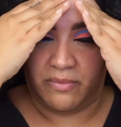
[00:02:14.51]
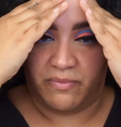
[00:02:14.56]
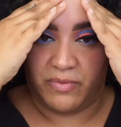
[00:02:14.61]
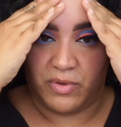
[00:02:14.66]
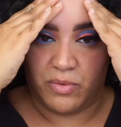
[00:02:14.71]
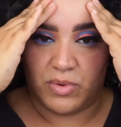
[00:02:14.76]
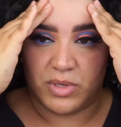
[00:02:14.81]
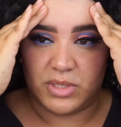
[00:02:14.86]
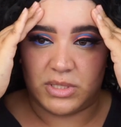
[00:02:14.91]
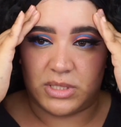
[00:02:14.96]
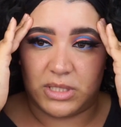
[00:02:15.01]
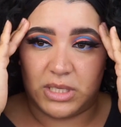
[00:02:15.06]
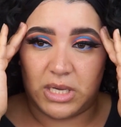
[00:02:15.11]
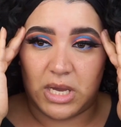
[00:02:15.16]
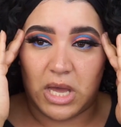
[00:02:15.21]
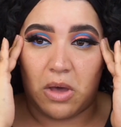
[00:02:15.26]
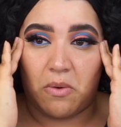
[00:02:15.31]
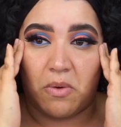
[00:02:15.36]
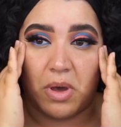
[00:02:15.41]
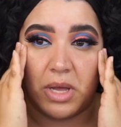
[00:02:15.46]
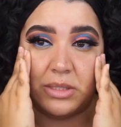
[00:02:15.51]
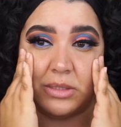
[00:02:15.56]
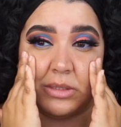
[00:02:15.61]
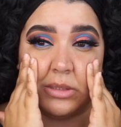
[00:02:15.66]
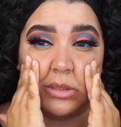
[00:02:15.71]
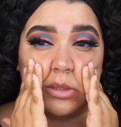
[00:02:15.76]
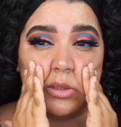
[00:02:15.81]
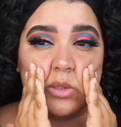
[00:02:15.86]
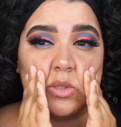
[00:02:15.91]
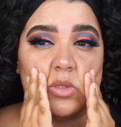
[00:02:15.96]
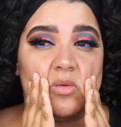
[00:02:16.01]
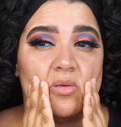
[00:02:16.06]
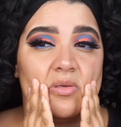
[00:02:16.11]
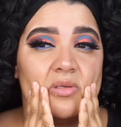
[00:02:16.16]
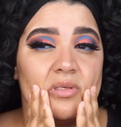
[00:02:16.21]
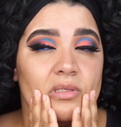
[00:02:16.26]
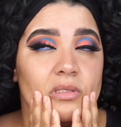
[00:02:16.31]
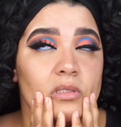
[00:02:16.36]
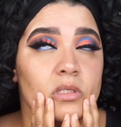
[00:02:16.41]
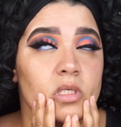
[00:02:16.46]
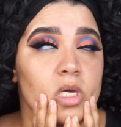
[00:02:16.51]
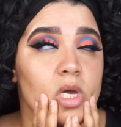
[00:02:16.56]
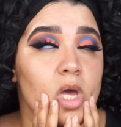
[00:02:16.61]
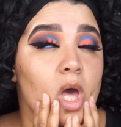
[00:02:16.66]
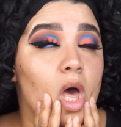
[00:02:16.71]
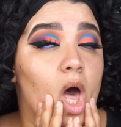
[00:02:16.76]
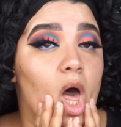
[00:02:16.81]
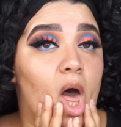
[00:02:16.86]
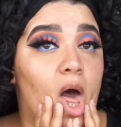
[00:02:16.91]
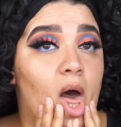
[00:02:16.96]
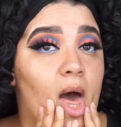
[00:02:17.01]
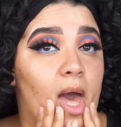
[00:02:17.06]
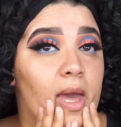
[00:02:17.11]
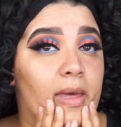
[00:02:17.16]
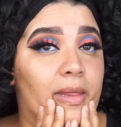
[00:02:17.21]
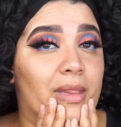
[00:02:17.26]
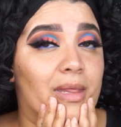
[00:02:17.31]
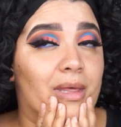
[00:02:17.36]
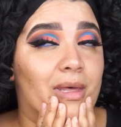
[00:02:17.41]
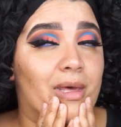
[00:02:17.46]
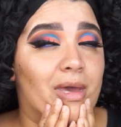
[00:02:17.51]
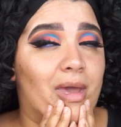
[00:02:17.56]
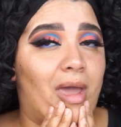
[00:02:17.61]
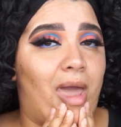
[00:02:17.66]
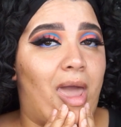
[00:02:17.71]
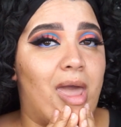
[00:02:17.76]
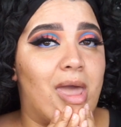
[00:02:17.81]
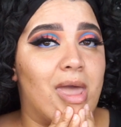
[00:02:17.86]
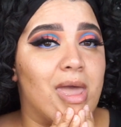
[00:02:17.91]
If you want to see how I did this eye look,